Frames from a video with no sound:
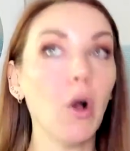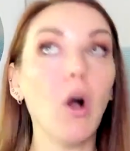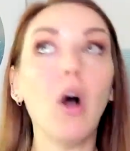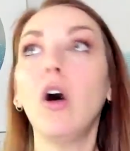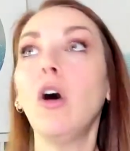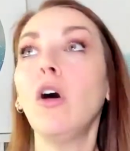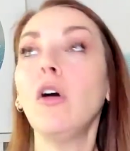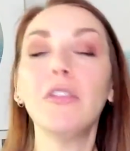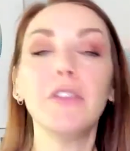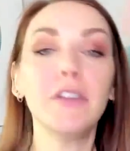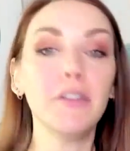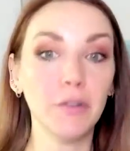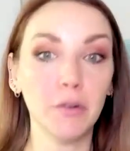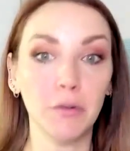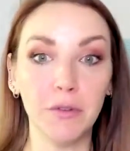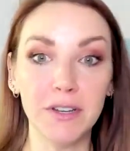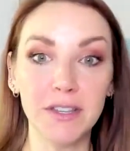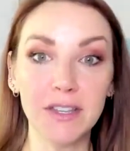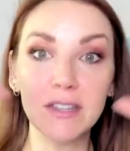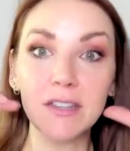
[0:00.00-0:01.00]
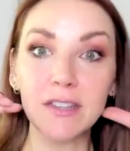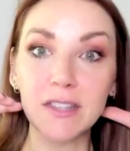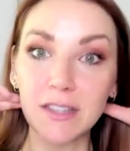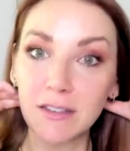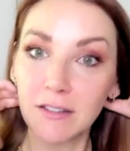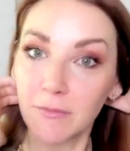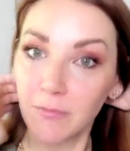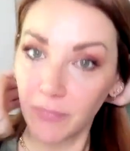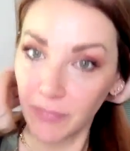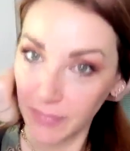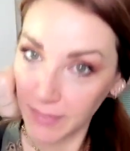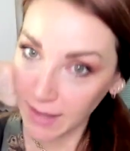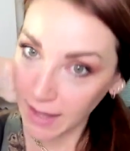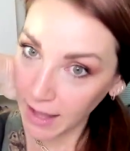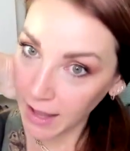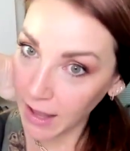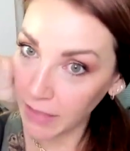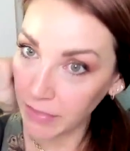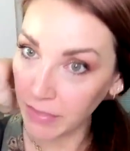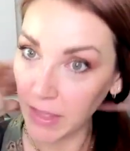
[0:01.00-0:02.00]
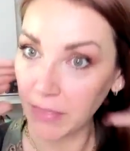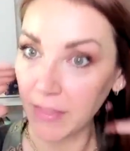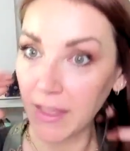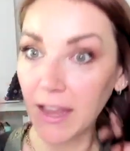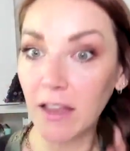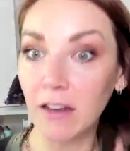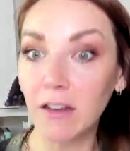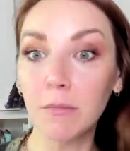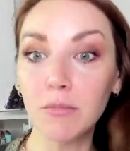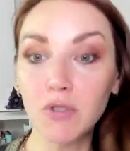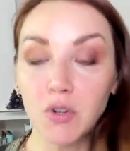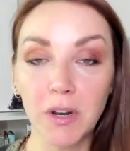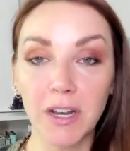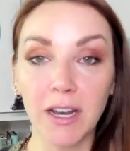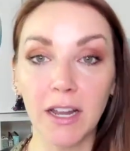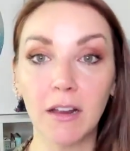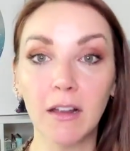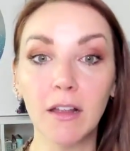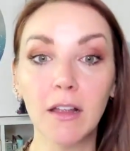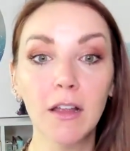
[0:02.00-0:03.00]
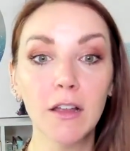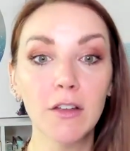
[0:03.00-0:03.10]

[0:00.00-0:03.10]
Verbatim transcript: all the different reasons. And then they end up joining.